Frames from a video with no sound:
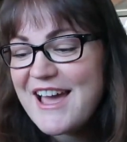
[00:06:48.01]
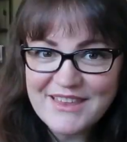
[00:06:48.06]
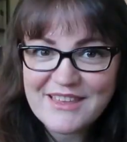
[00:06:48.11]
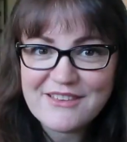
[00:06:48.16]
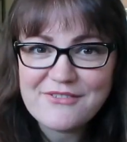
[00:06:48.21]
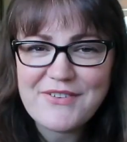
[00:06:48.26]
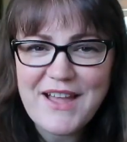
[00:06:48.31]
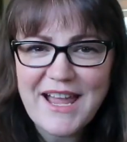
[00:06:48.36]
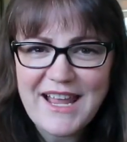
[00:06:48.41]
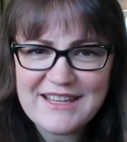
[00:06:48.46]

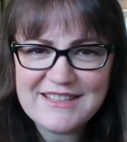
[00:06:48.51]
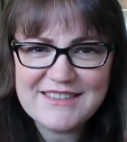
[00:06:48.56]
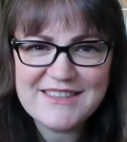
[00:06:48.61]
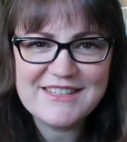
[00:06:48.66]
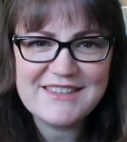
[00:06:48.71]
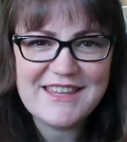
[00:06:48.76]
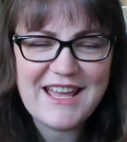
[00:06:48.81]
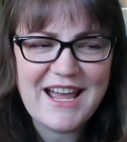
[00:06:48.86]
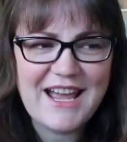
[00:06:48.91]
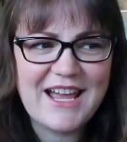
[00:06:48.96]
The fact
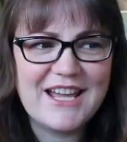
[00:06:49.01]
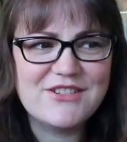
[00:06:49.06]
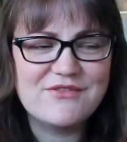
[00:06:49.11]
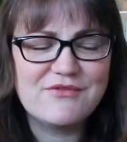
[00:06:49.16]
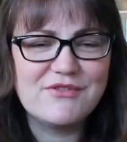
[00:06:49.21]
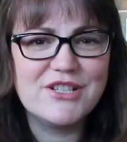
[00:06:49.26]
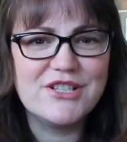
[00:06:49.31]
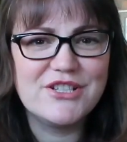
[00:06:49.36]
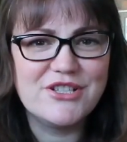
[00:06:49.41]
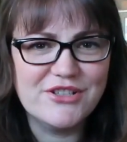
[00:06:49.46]
that that had
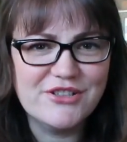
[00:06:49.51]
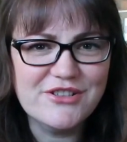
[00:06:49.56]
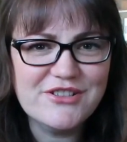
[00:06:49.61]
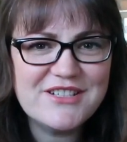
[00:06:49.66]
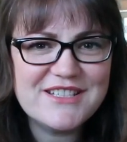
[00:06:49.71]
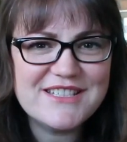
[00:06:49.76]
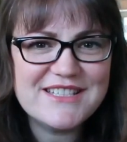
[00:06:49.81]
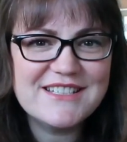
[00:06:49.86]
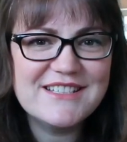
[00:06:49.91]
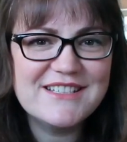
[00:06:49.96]

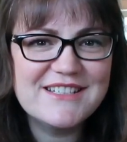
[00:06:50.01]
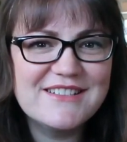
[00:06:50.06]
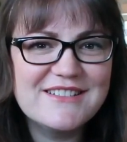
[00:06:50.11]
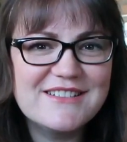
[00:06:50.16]
reduced